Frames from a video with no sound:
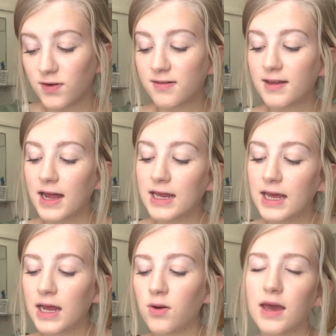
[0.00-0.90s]
for
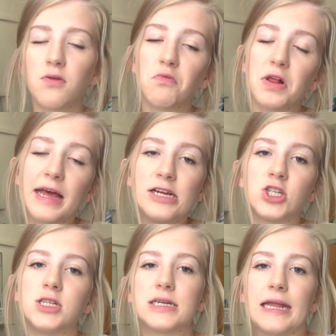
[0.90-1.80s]
studying in
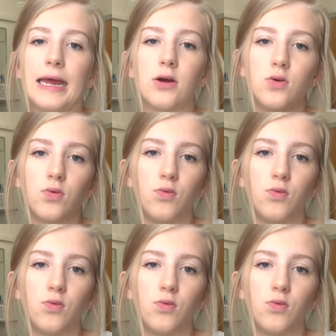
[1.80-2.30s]
relation to like